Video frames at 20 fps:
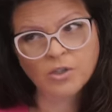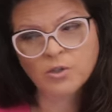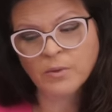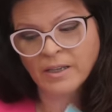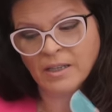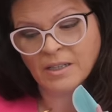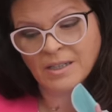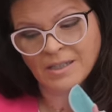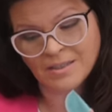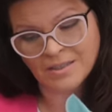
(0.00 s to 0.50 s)
so I
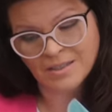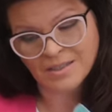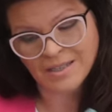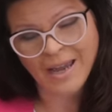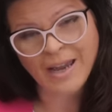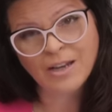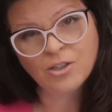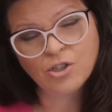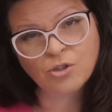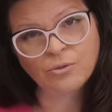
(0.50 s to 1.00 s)
can
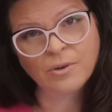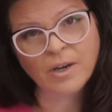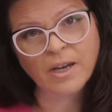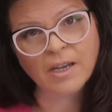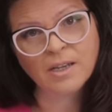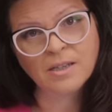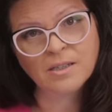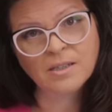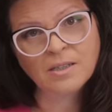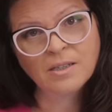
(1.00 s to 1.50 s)

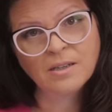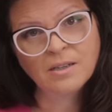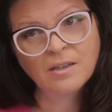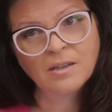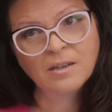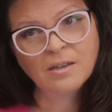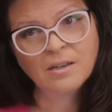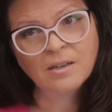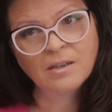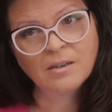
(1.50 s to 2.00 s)
exaggerate.
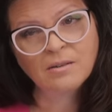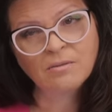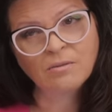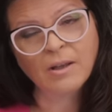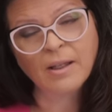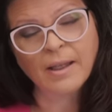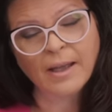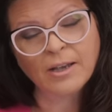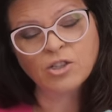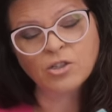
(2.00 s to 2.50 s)

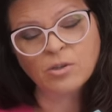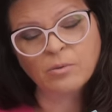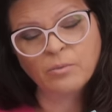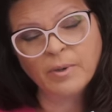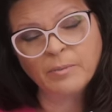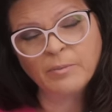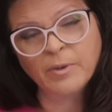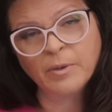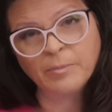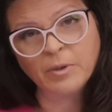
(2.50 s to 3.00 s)
Well, actually,
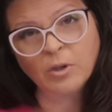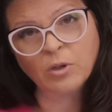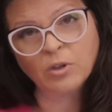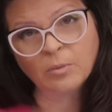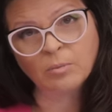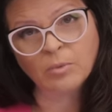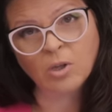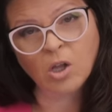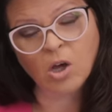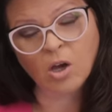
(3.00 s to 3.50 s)
when we build
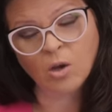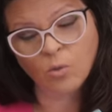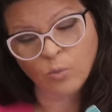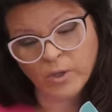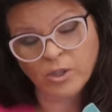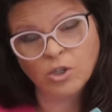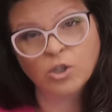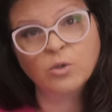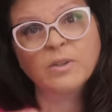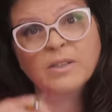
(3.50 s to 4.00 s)
them long,
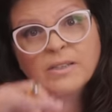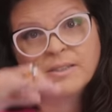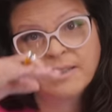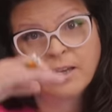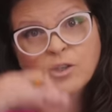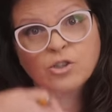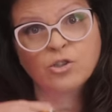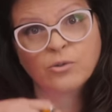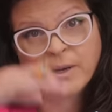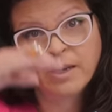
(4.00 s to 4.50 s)
we do
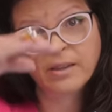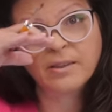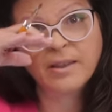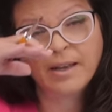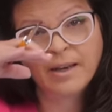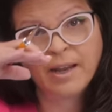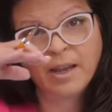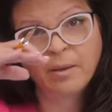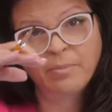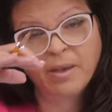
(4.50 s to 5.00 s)
exaggerate
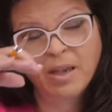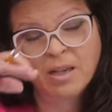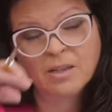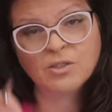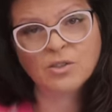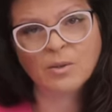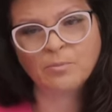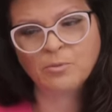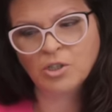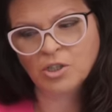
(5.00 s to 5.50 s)
that apex.
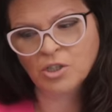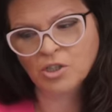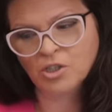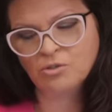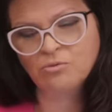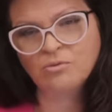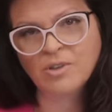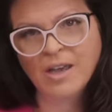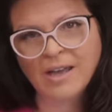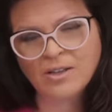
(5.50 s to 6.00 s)
So I'm gonna
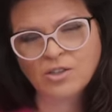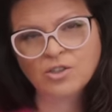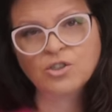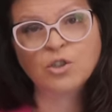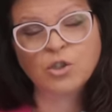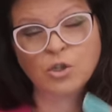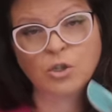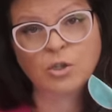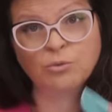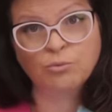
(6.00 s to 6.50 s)
do that so
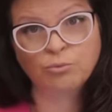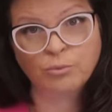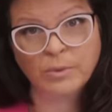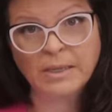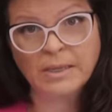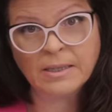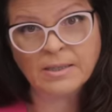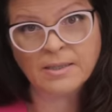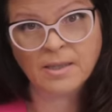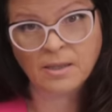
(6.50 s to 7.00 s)
you can
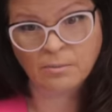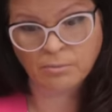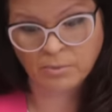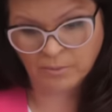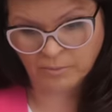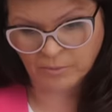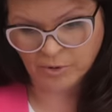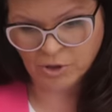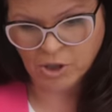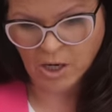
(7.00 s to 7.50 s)
really see
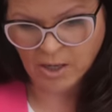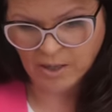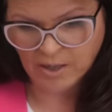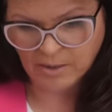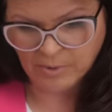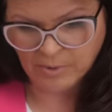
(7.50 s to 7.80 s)
what we're talking